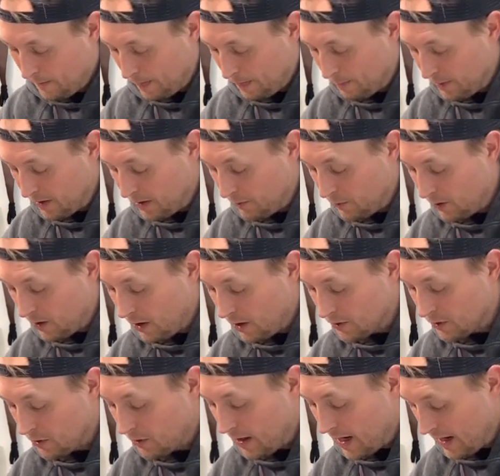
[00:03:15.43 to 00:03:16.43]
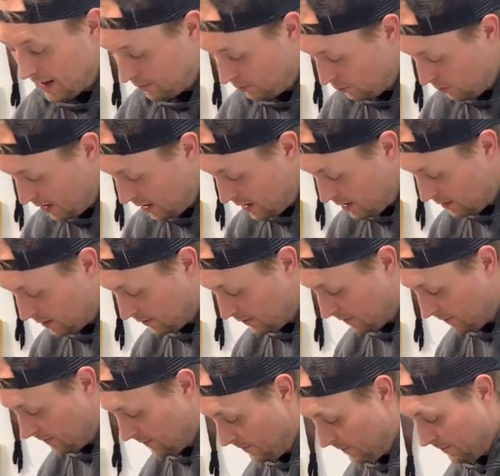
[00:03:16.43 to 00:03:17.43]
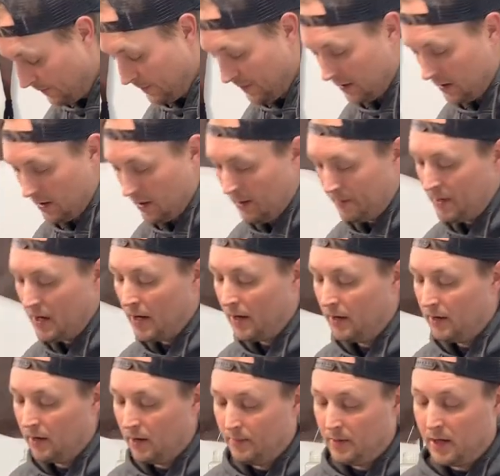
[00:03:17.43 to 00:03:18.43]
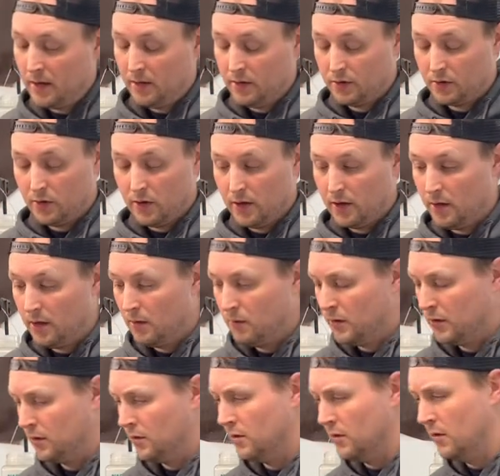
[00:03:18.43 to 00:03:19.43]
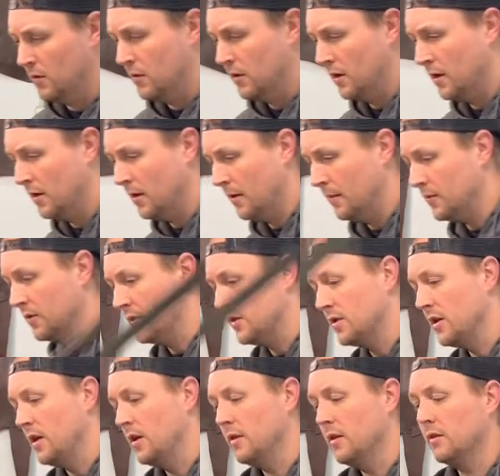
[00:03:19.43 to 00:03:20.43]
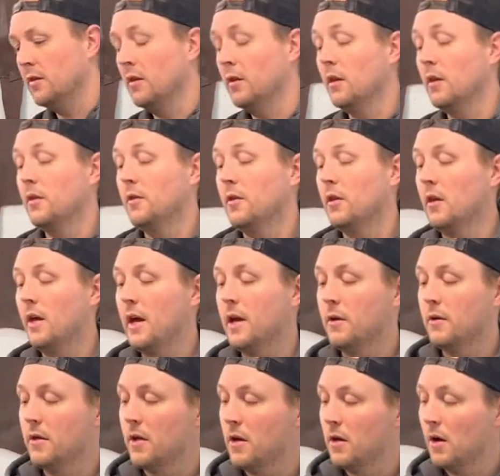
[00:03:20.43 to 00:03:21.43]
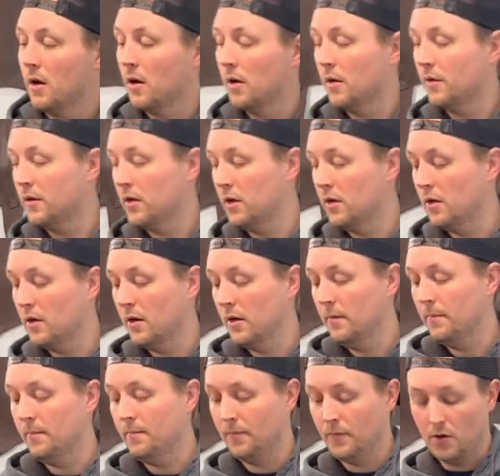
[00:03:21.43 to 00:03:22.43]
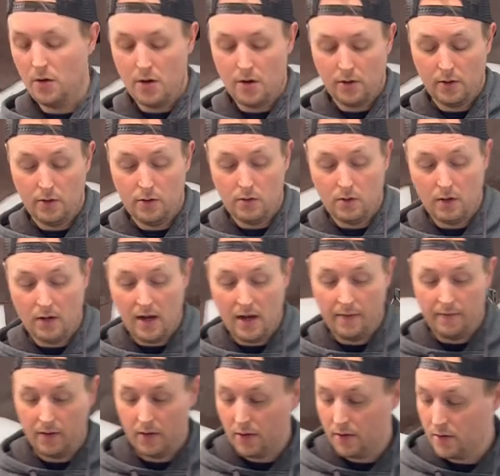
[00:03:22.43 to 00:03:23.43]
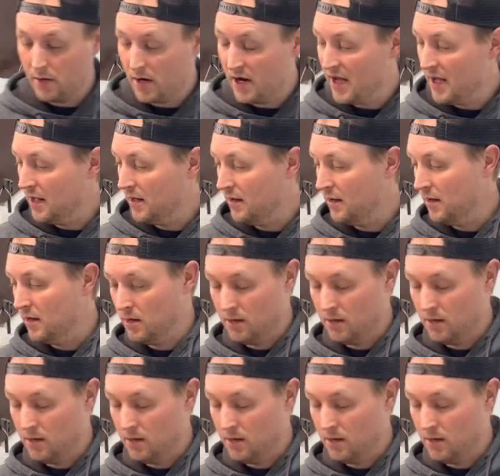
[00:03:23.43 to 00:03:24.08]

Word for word: but it would also add weight. And I'm not, I'm not discrediting what they're doing. I'm just saying that the, the lighter they are, the um, longer you can have it on your head.